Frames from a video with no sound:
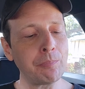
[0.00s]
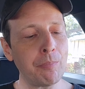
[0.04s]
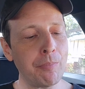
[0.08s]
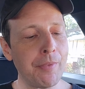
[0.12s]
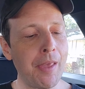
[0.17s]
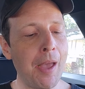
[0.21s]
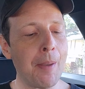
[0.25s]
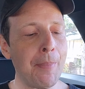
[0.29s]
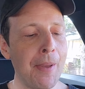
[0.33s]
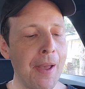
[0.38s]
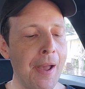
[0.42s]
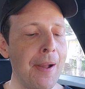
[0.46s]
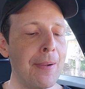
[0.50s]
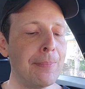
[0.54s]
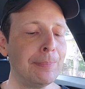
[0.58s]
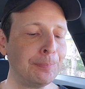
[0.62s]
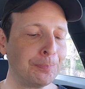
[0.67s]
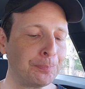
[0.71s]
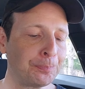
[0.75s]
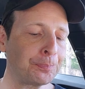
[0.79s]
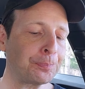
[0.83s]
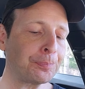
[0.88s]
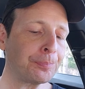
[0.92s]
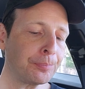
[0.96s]
Not bad.
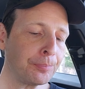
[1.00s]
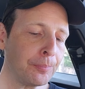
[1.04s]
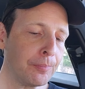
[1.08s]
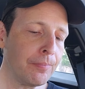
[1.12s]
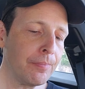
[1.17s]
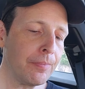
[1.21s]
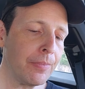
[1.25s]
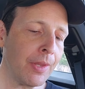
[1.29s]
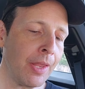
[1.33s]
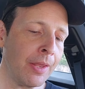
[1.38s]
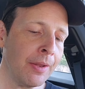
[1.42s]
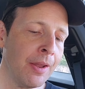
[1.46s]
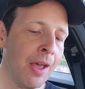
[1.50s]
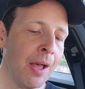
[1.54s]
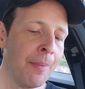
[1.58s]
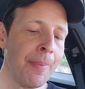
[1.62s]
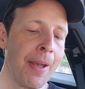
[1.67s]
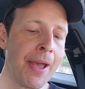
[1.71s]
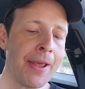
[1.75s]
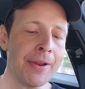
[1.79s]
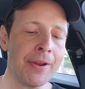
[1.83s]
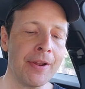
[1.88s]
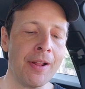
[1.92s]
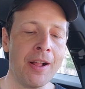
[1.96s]
Not
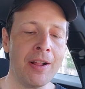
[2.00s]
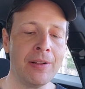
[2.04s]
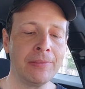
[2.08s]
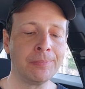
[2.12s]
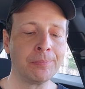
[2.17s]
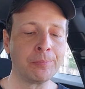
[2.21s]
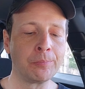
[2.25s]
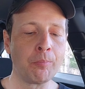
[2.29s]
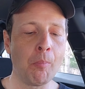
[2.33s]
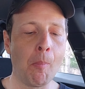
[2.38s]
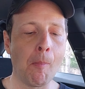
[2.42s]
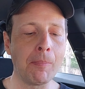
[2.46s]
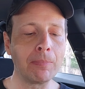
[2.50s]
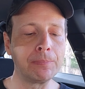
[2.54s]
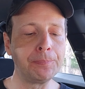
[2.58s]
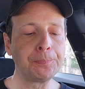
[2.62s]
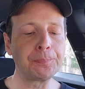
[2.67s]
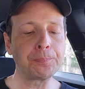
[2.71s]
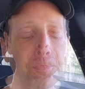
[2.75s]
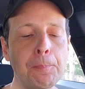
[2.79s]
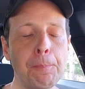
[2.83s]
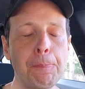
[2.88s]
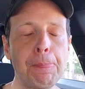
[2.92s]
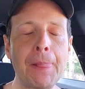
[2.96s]
bad at all.
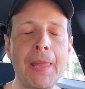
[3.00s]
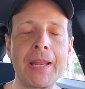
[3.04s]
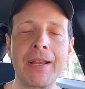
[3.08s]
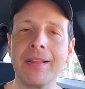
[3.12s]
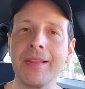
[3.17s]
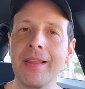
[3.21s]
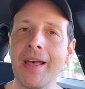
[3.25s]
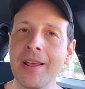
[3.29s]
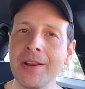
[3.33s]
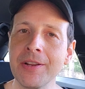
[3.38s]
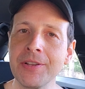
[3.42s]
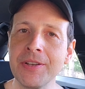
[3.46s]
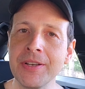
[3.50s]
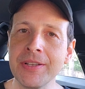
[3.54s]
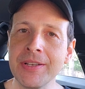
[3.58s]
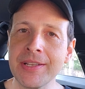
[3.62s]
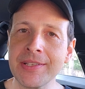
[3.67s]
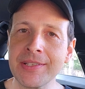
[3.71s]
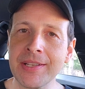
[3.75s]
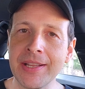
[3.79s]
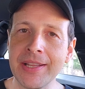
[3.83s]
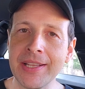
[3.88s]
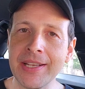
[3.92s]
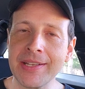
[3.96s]
And a lot of
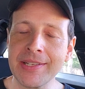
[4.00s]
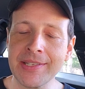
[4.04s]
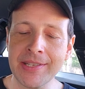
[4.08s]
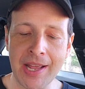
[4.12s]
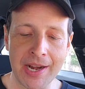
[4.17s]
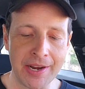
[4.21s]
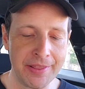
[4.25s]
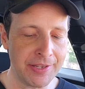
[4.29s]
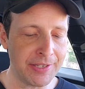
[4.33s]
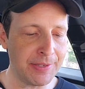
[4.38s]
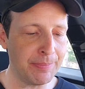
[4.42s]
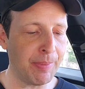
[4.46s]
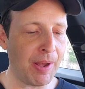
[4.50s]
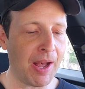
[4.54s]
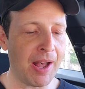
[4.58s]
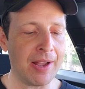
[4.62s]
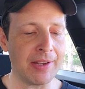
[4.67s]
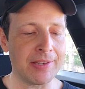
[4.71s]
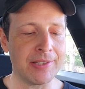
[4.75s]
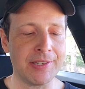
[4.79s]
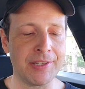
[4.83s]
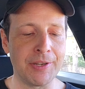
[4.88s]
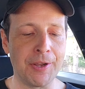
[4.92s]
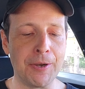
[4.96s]
goodness on the inside of this
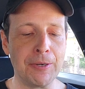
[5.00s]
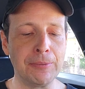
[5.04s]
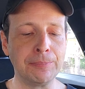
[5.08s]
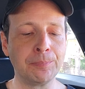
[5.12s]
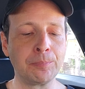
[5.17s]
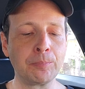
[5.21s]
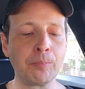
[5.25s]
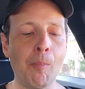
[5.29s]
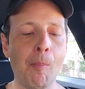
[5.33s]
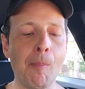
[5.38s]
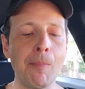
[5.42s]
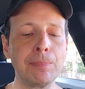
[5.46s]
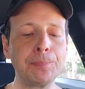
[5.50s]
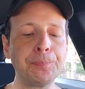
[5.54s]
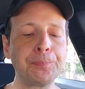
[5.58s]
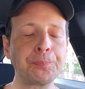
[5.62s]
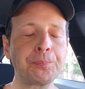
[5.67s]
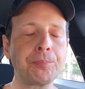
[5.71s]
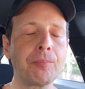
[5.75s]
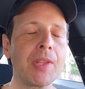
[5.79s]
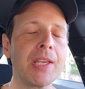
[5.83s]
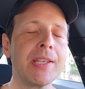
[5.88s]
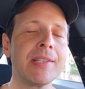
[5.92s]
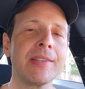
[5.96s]
box. So
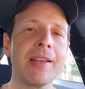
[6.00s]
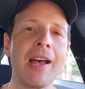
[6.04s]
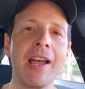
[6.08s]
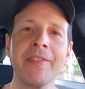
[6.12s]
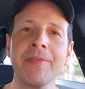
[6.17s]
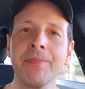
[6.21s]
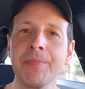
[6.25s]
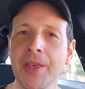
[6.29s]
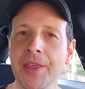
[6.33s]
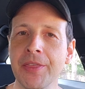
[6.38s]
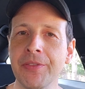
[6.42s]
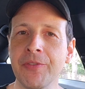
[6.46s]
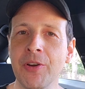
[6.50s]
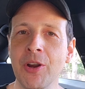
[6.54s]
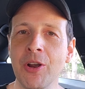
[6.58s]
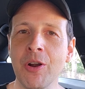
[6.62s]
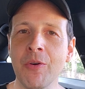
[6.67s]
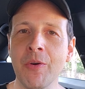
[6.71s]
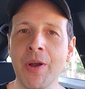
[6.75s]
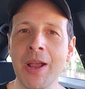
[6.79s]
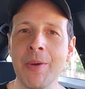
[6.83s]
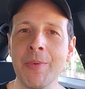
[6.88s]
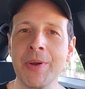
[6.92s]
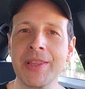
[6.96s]
aside from the
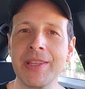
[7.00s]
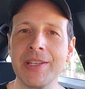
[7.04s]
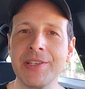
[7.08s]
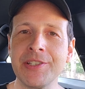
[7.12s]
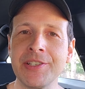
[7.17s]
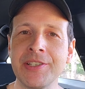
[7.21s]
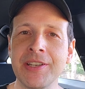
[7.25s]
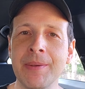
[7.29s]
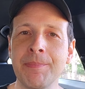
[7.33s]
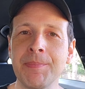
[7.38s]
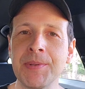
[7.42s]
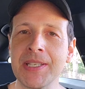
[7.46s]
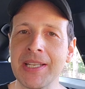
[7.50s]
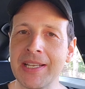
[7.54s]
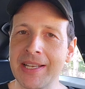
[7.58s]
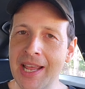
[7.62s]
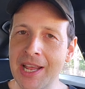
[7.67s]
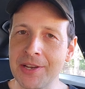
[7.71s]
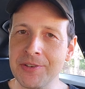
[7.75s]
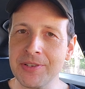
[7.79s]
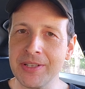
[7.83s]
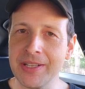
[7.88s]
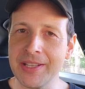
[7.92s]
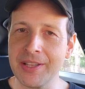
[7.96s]
throwaway with the chips and
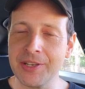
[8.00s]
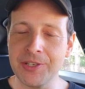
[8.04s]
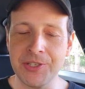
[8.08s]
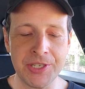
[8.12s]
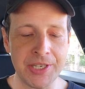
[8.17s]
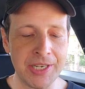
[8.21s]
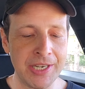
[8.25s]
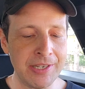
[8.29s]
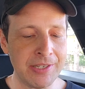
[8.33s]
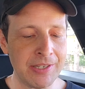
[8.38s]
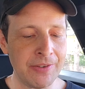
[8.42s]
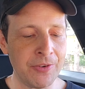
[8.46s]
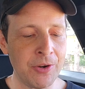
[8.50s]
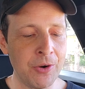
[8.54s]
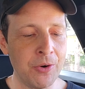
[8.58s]
naturally the cheese, of